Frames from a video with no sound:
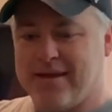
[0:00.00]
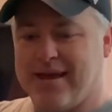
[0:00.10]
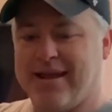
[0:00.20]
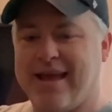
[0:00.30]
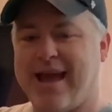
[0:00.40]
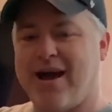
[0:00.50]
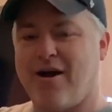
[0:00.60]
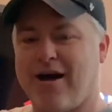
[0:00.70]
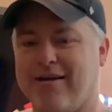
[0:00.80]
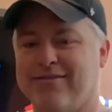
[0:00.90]
and how
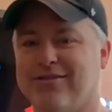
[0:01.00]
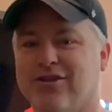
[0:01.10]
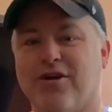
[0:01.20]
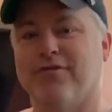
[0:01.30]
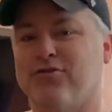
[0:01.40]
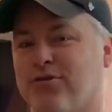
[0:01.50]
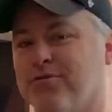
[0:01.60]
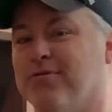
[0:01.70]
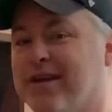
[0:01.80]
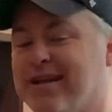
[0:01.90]
I love
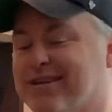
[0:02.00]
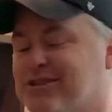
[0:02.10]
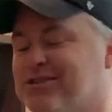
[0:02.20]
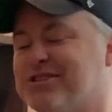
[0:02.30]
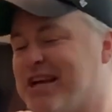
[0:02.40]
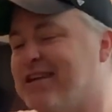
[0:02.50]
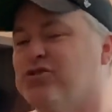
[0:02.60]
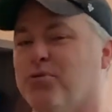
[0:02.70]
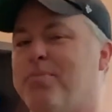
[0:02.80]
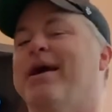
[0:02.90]
certain vintage,
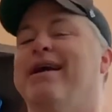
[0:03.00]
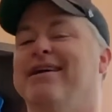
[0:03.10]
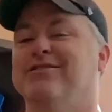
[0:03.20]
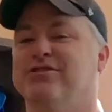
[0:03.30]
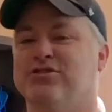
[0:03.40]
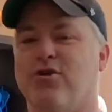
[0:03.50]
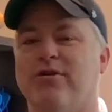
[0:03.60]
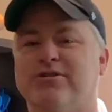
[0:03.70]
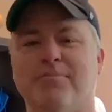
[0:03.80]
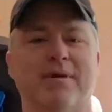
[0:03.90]
Satchel Paige is
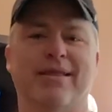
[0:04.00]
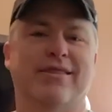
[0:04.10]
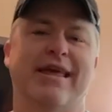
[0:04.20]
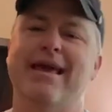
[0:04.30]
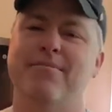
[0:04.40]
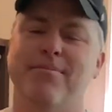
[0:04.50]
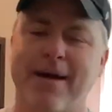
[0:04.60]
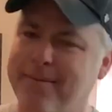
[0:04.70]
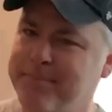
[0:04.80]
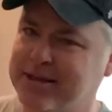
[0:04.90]
always a big theme in
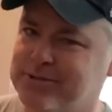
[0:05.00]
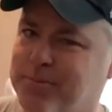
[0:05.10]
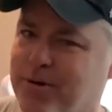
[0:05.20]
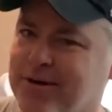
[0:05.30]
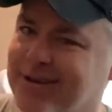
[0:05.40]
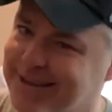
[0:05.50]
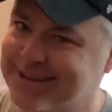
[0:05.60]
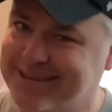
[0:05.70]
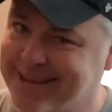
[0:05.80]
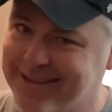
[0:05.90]
my baseball
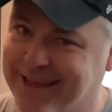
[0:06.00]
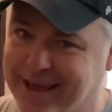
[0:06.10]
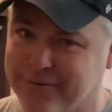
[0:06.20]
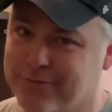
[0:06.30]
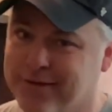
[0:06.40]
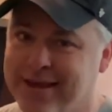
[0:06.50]
collecting life.